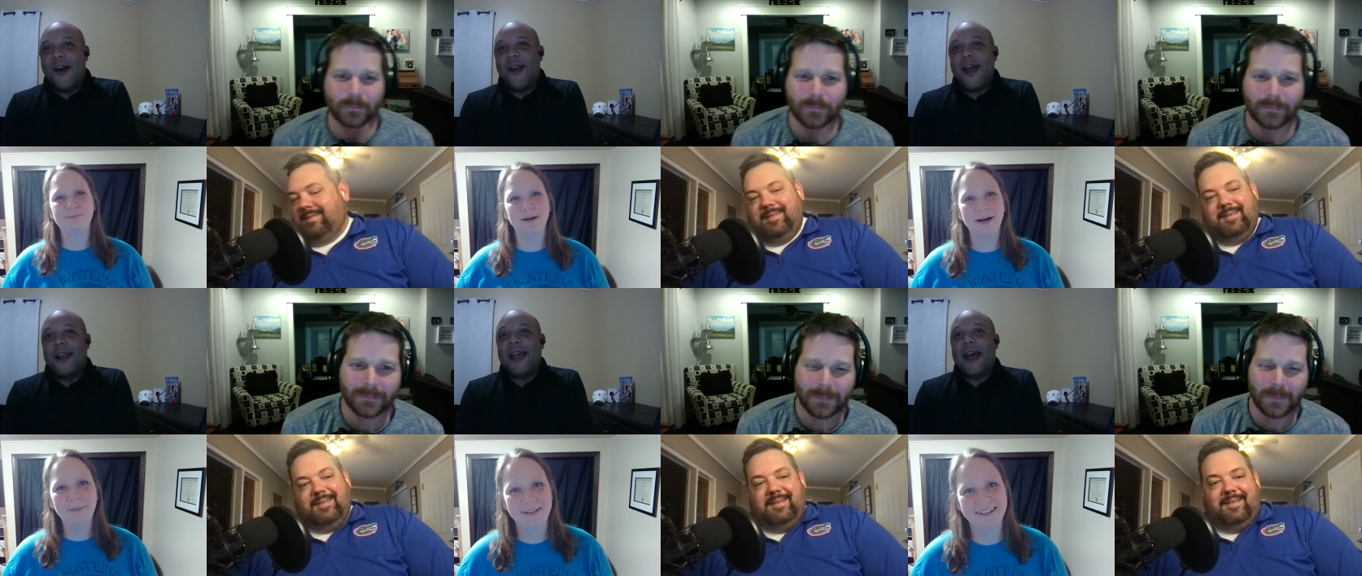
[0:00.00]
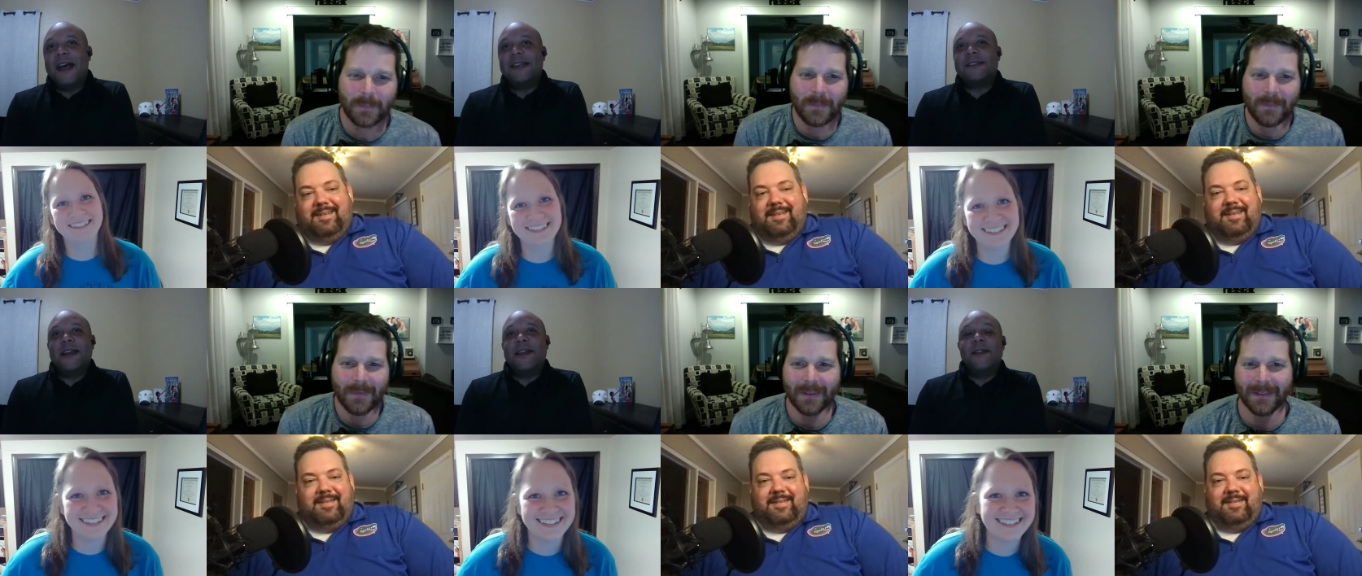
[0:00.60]
Speaker 1: All right,
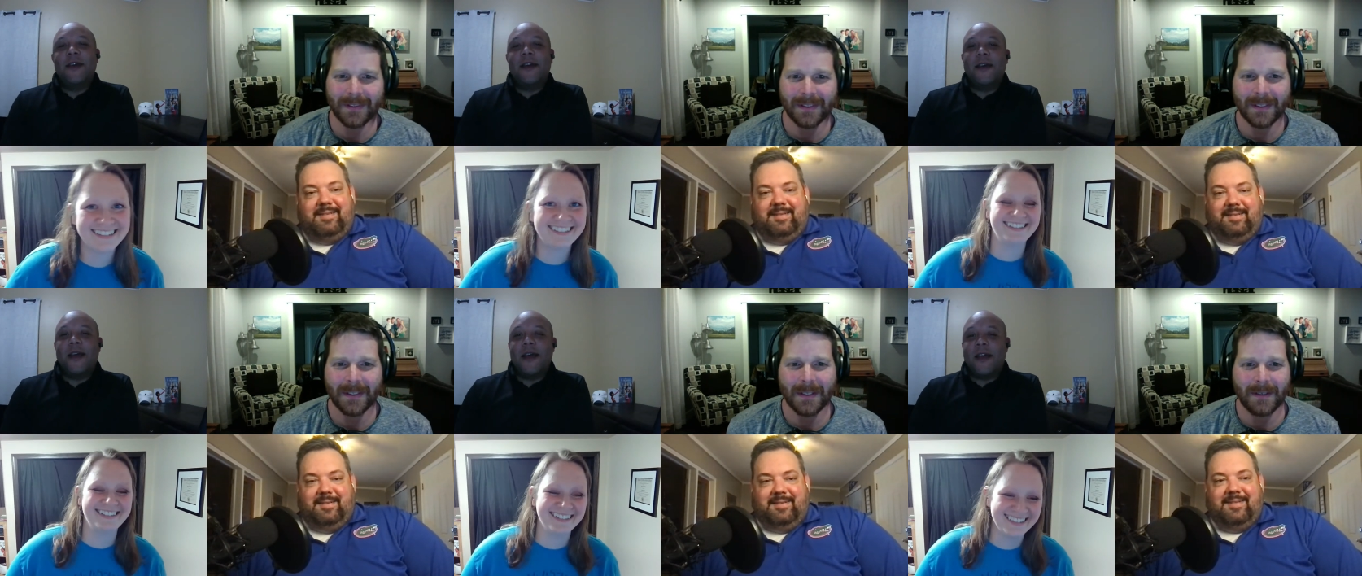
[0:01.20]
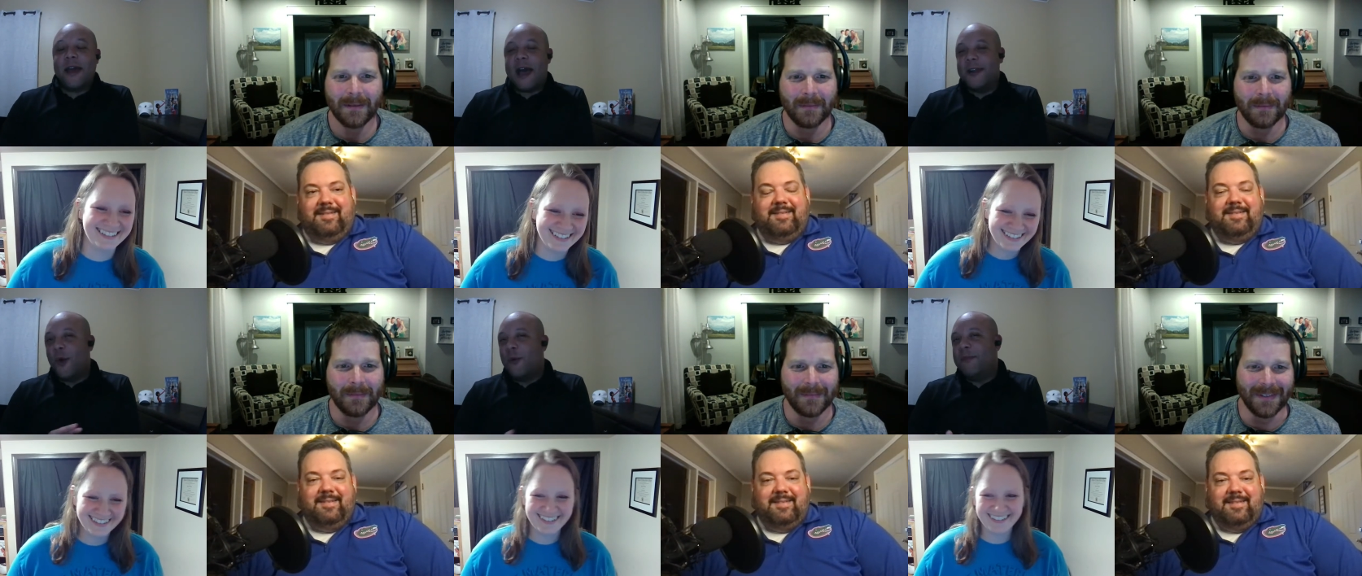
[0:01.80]
guys.
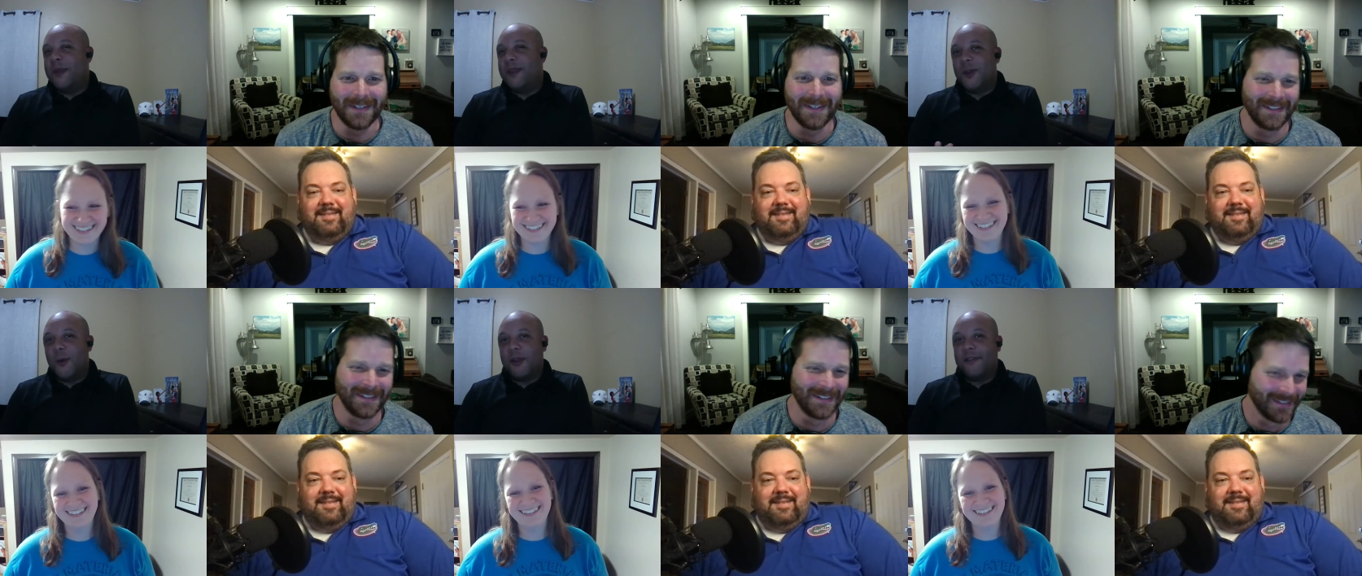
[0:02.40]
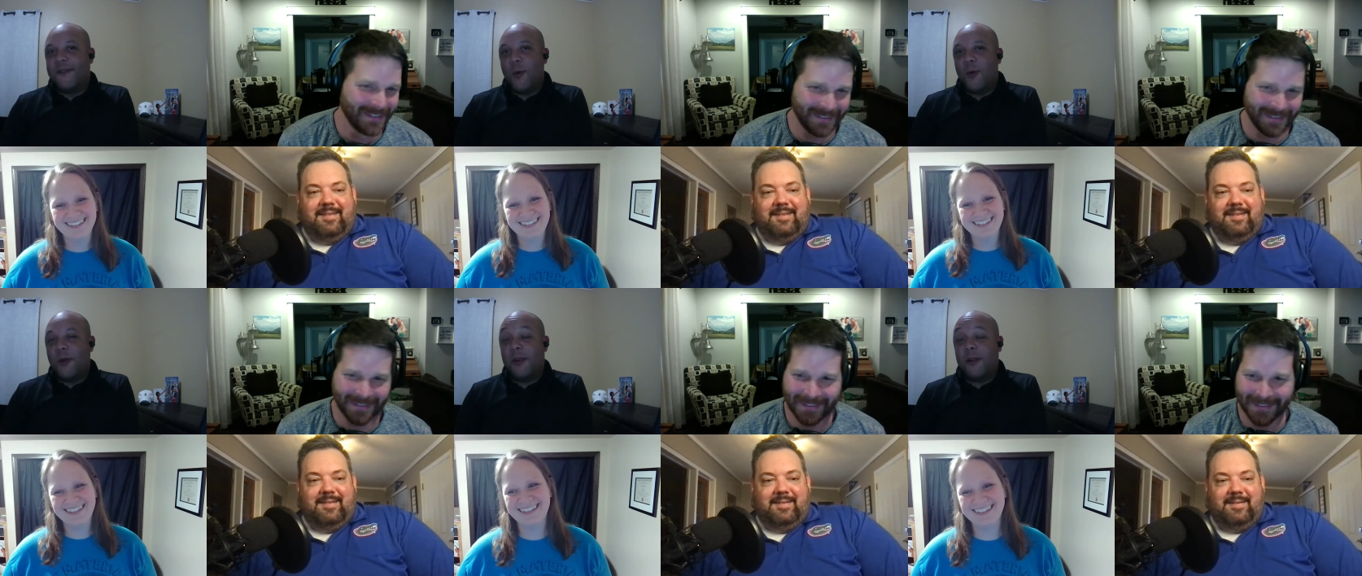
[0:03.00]
I know we've been doing
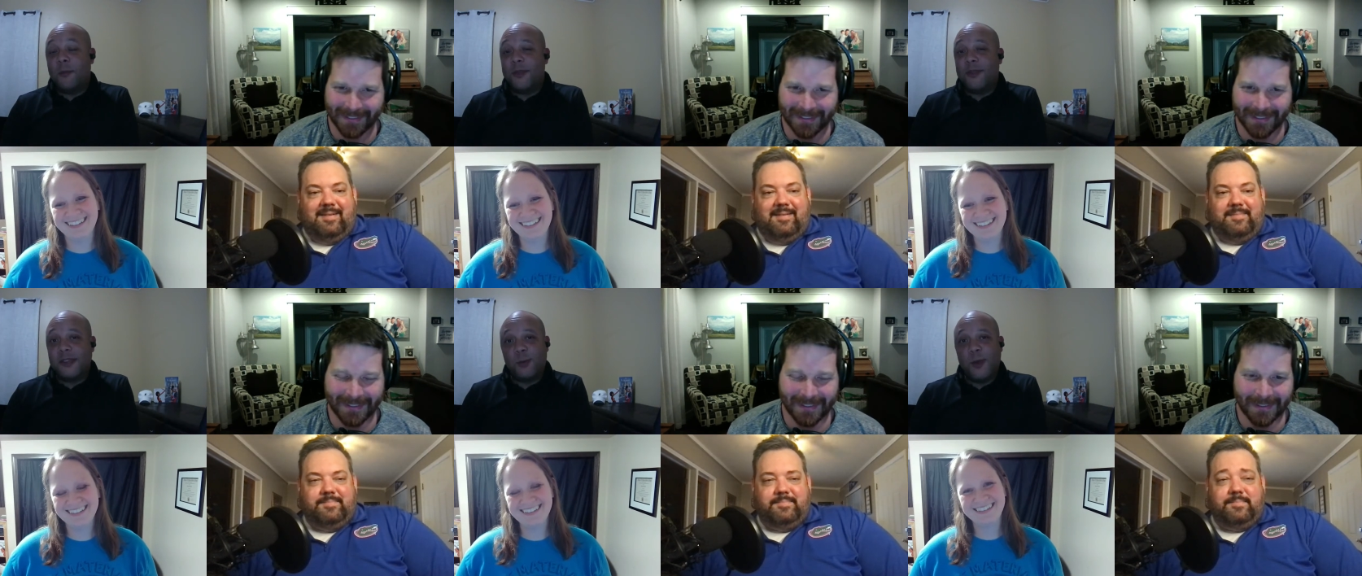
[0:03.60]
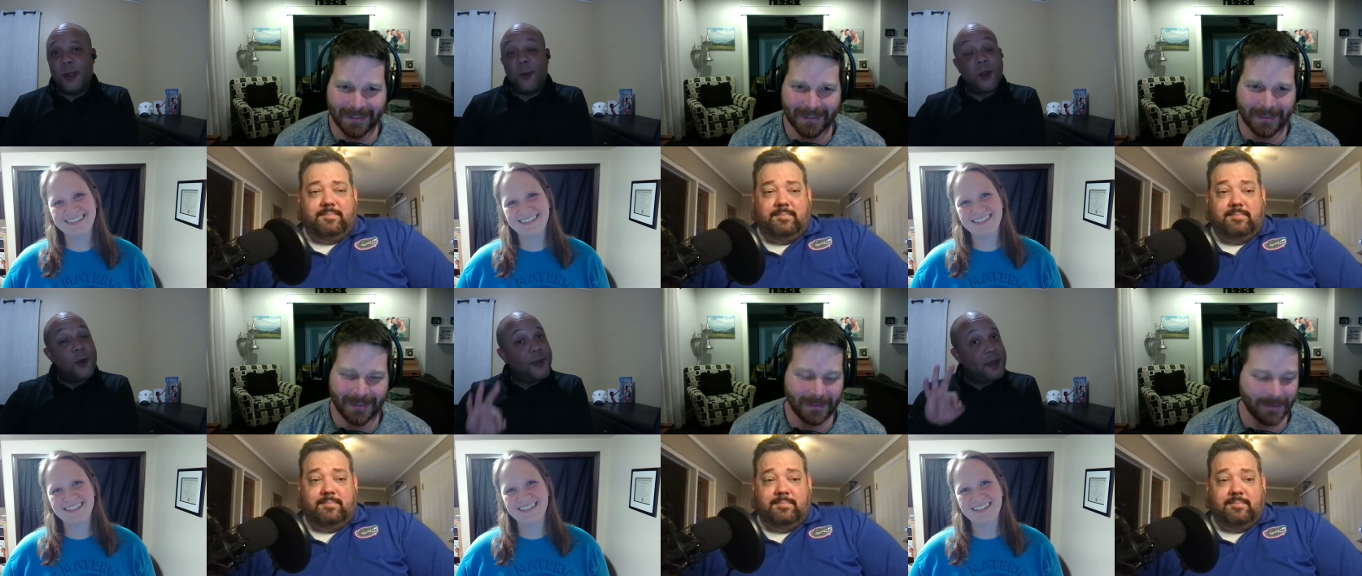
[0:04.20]
four, but this week
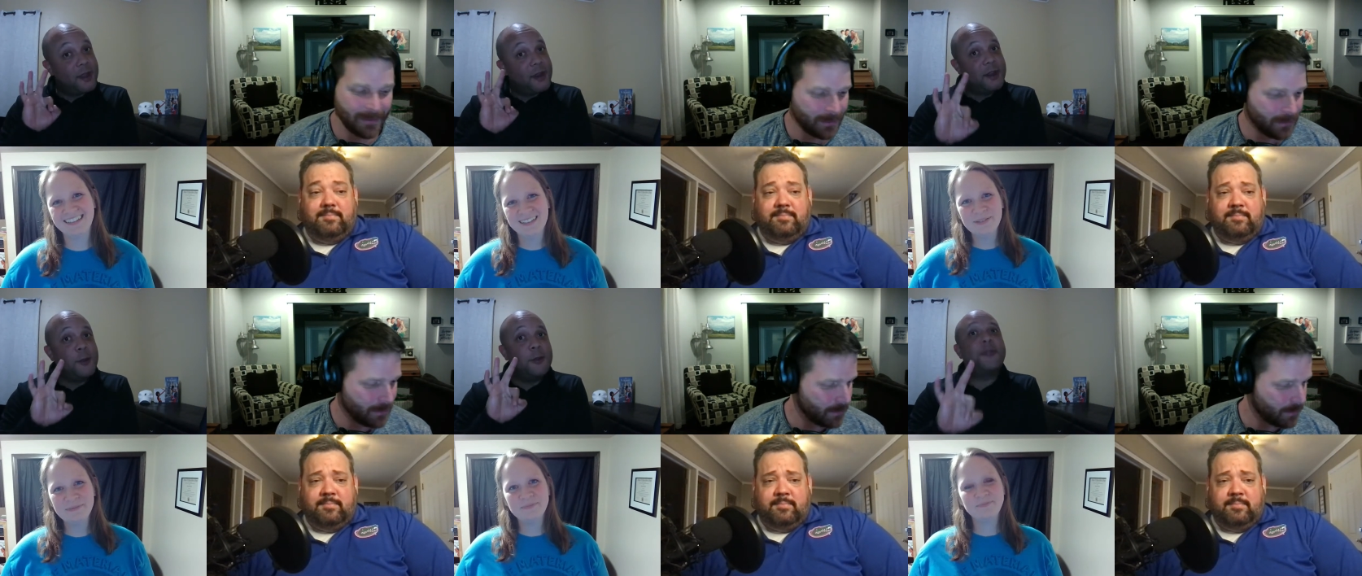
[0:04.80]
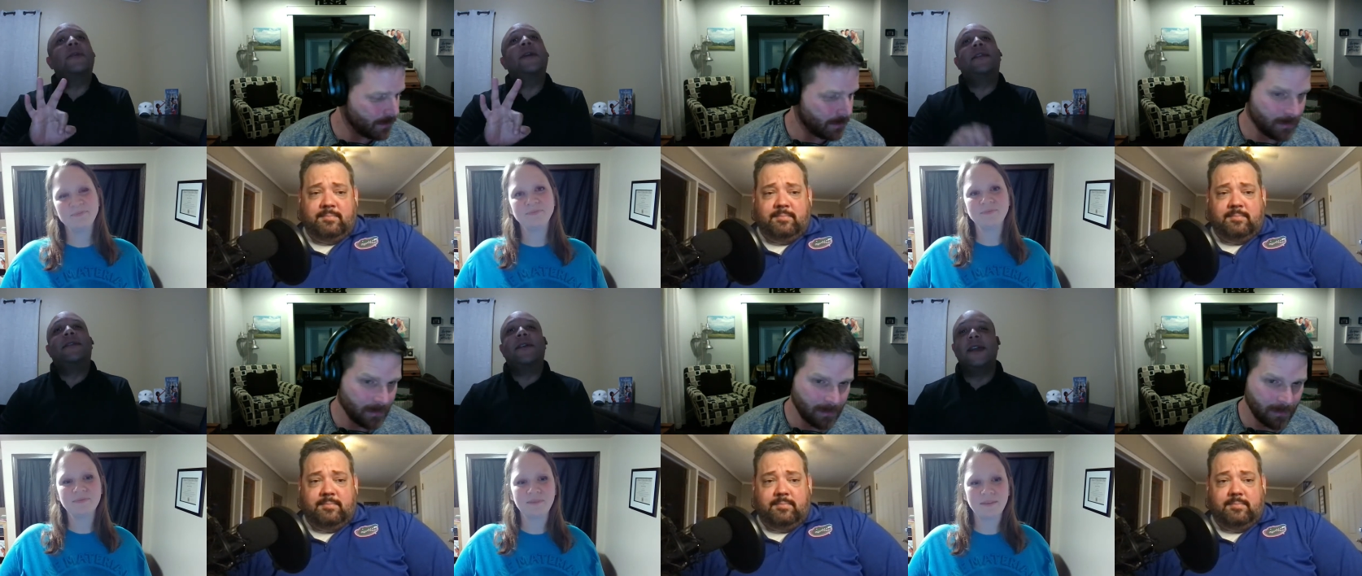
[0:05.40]
we're only gonna do
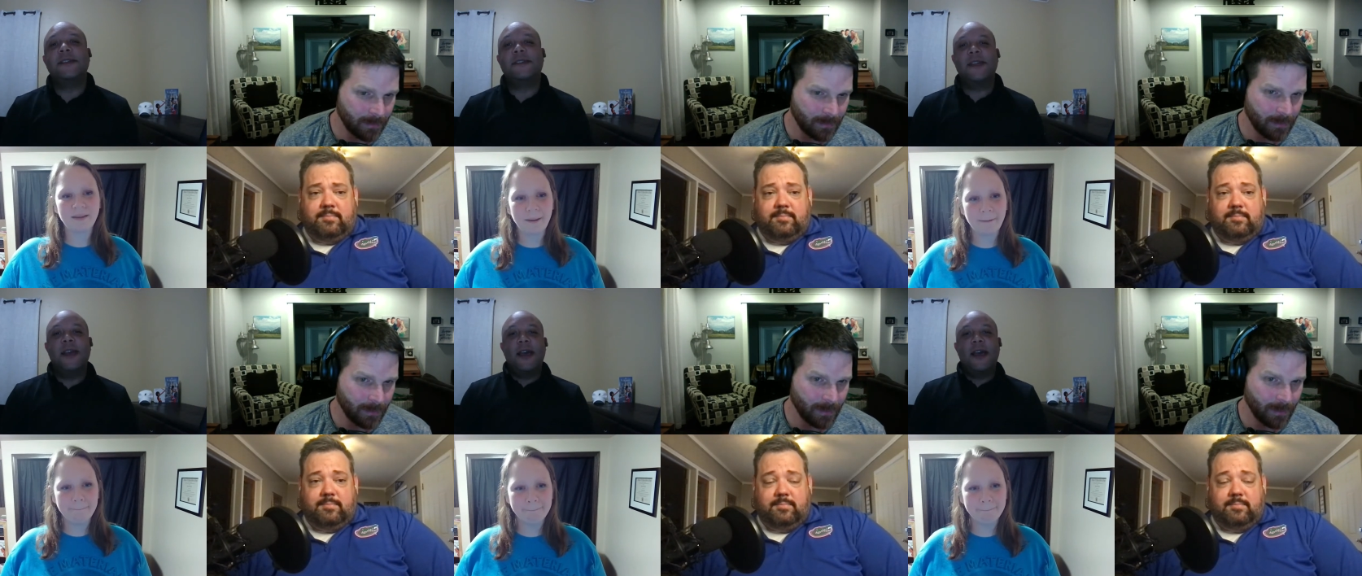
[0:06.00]
three things,